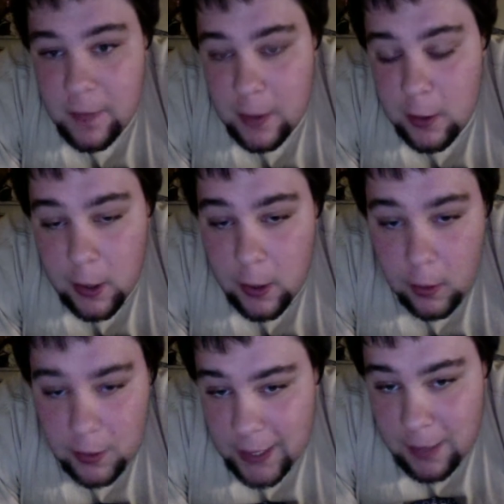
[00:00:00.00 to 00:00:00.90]
the internet
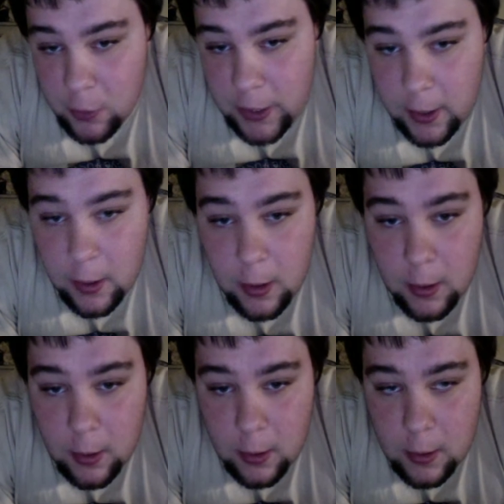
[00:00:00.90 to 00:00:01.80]
all damn week.
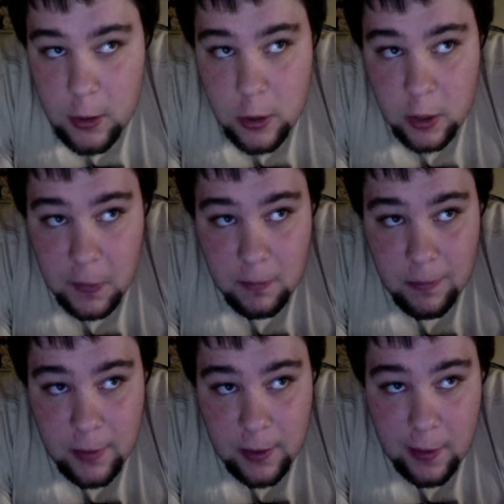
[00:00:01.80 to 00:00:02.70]
She has spent
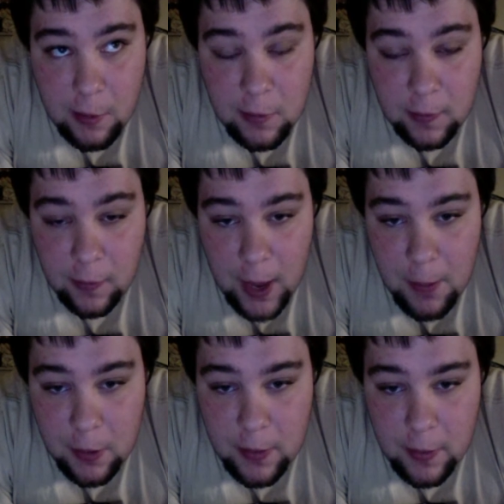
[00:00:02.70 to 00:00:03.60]
6 hours at the
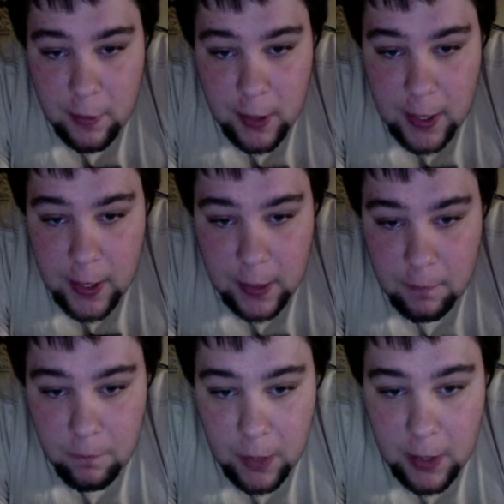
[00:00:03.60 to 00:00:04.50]
library the other day,
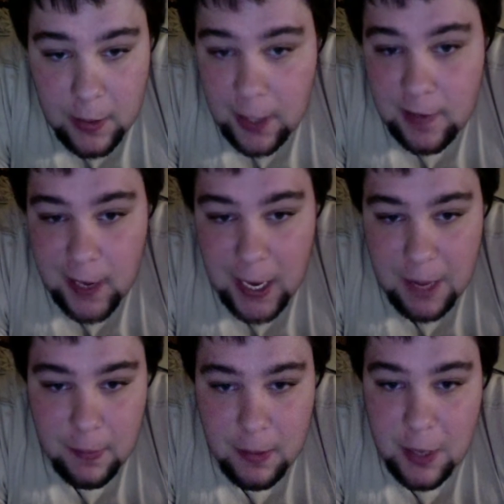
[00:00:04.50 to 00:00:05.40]
and at nighttime,
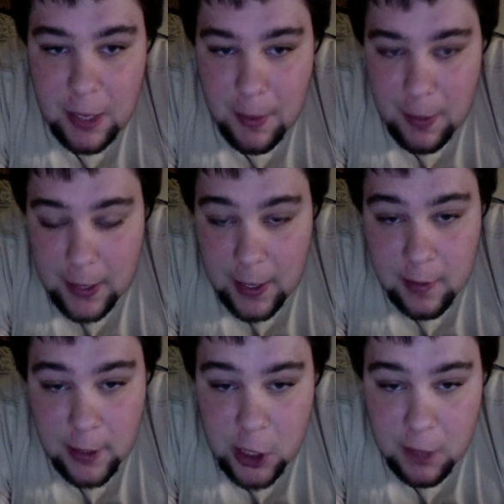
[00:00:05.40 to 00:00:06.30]
I'm at my dad's,
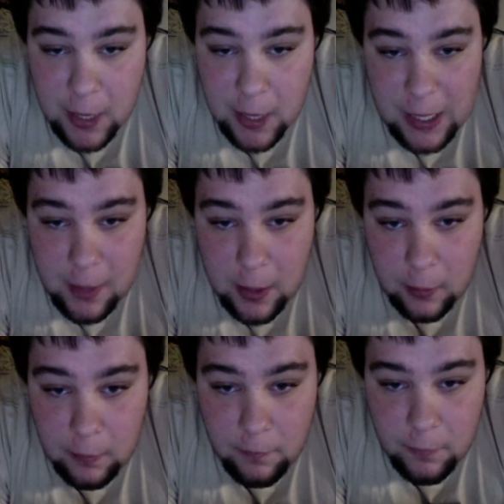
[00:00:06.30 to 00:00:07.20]
I checked my email
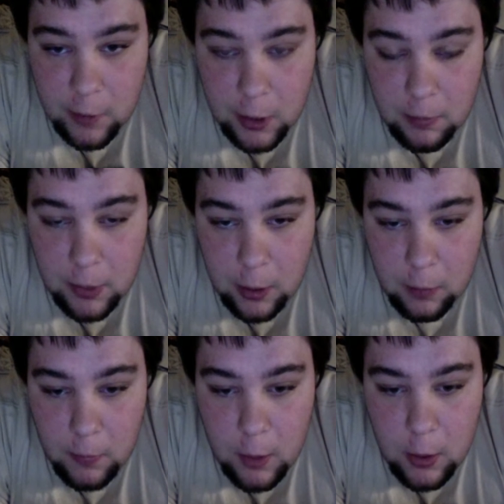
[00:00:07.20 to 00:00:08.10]
for,
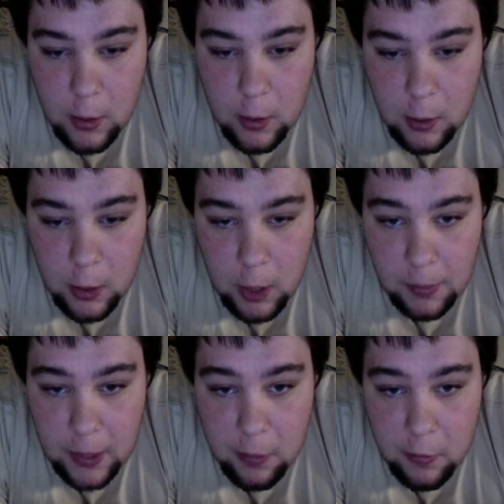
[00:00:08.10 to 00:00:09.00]
a couple
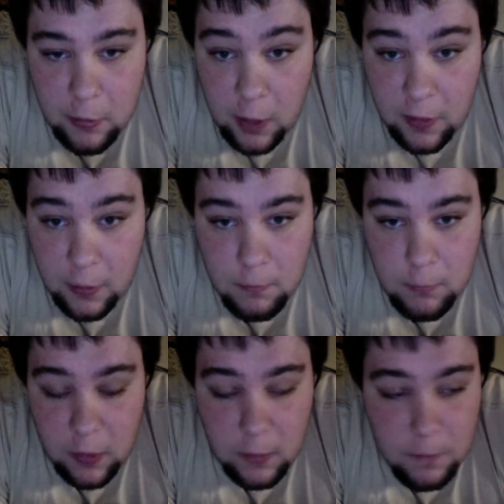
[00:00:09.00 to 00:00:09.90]
hours. Nothing.
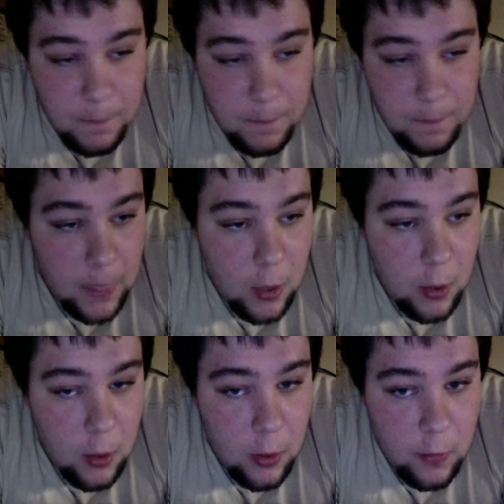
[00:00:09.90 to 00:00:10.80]

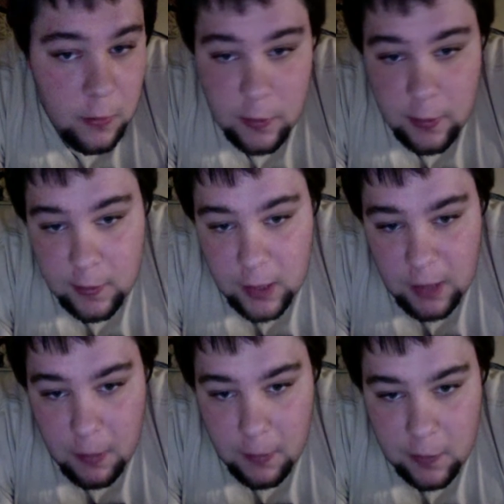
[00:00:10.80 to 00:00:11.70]
So he decides to
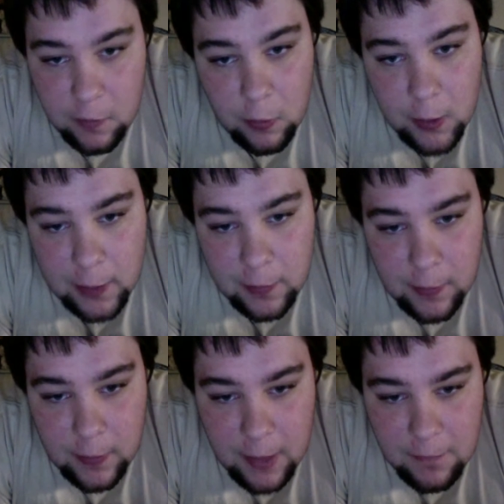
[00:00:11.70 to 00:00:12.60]
email me at 2 o'clock in
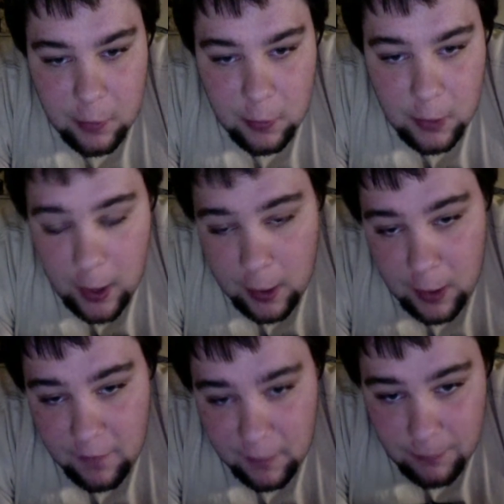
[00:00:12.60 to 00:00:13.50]
the afternoon. Now, I don't
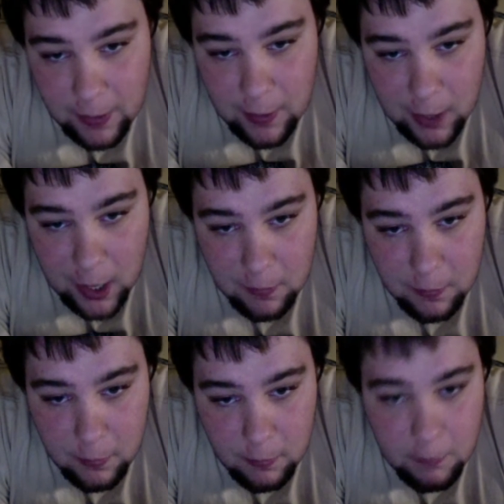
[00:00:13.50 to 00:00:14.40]
have internet
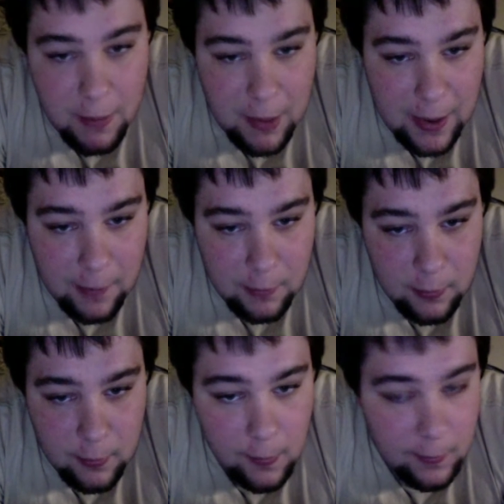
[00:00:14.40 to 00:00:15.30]
by my house
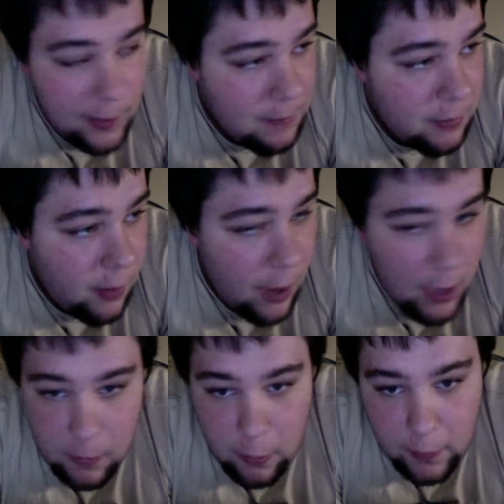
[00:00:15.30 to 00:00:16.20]
all the time, so
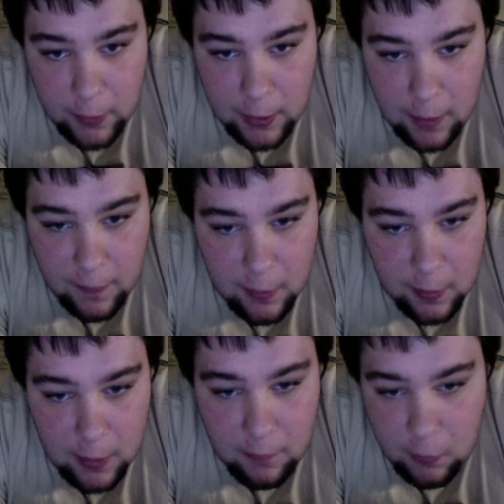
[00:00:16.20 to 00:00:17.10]
I can only get on the
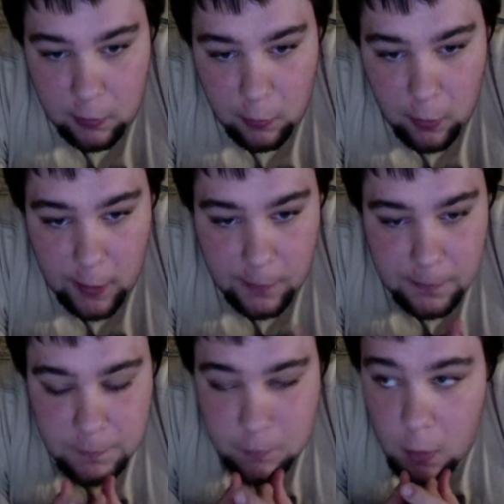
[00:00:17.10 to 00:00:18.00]
internet every once in a while.
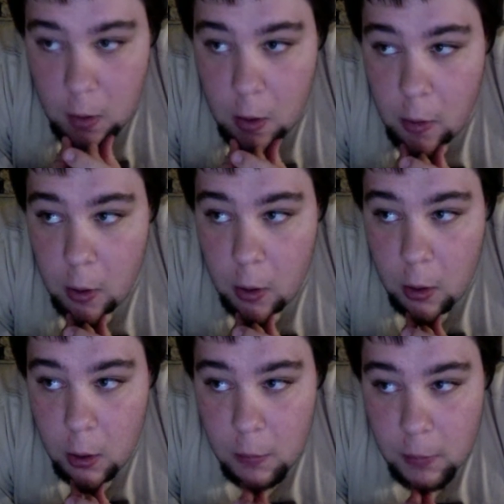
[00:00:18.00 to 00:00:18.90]

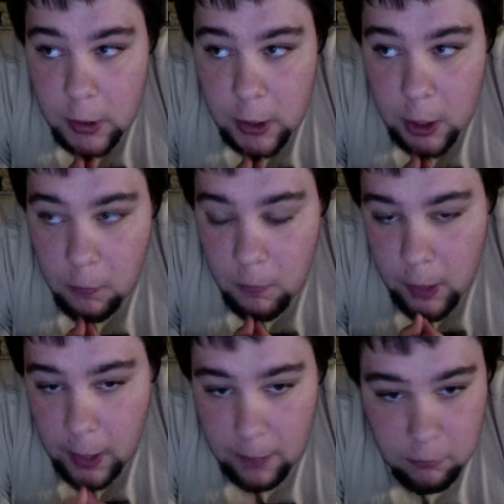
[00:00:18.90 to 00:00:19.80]
But,
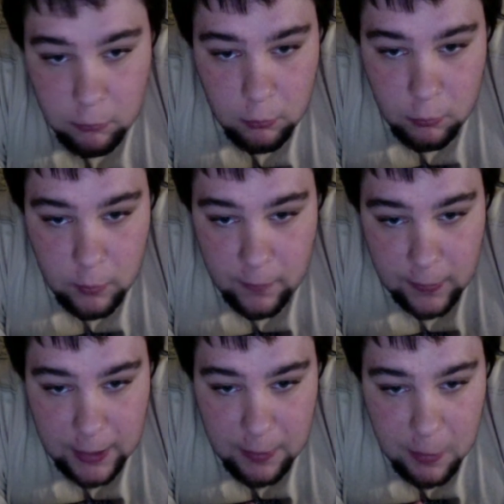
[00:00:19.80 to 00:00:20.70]

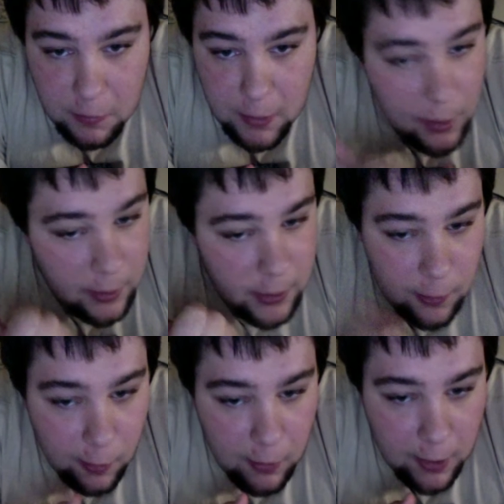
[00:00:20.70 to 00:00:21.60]
finally emails me.
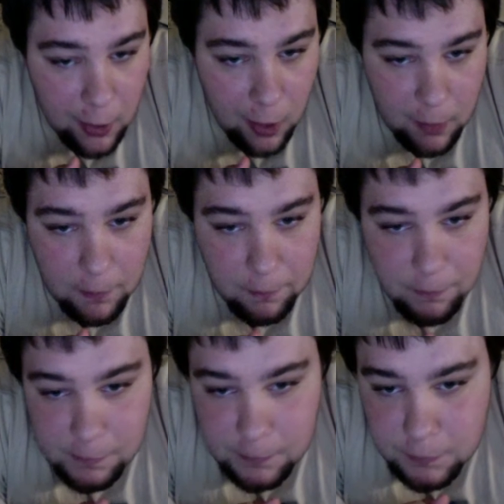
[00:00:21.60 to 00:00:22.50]
I call him up.
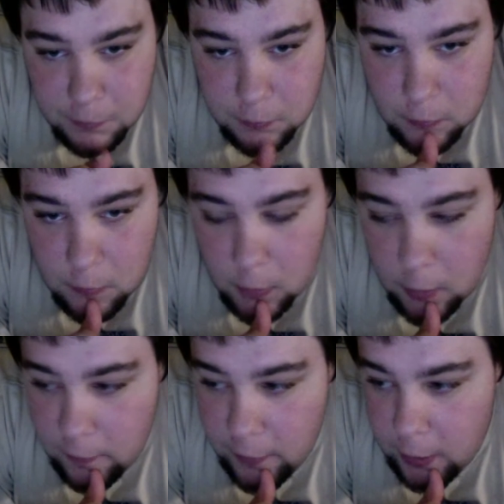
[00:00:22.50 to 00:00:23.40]

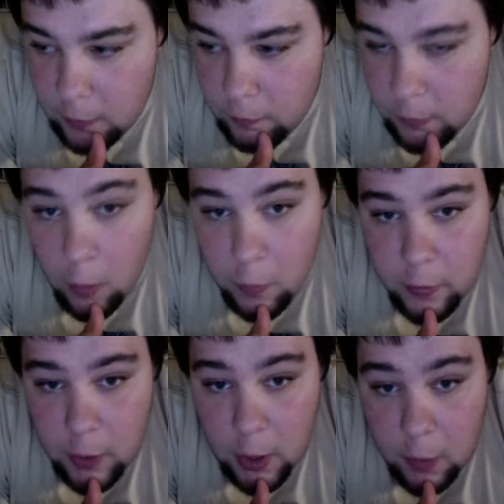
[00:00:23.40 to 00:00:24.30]
So
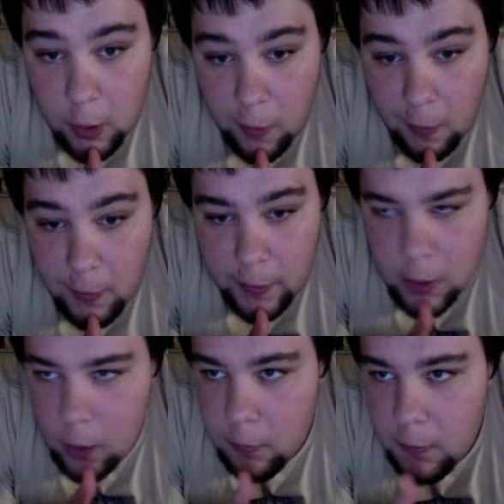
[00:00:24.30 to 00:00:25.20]
now you want to call me.
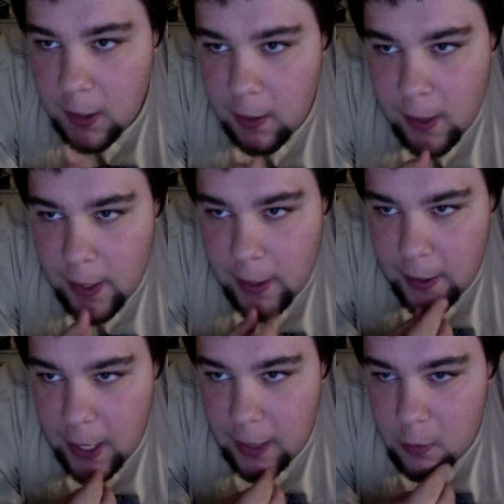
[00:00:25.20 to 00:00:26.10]
It's 10 o'clock at night.
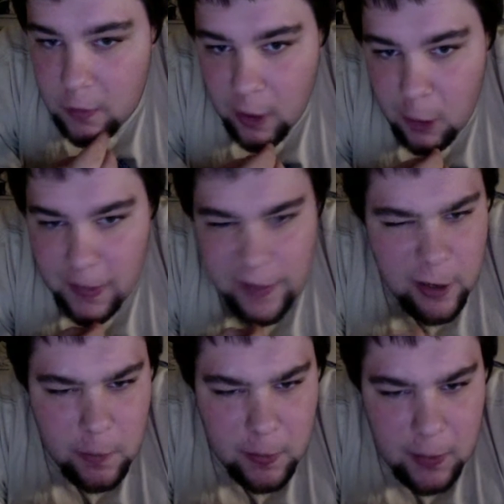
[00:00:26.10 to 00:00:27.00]
I just got home. My
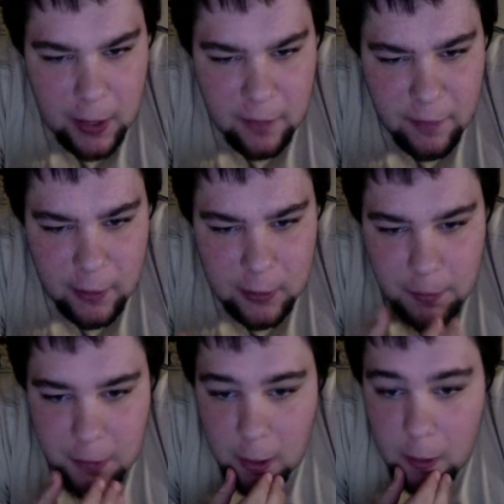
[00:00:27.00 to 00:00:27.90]
internet's been kind of fucked up today.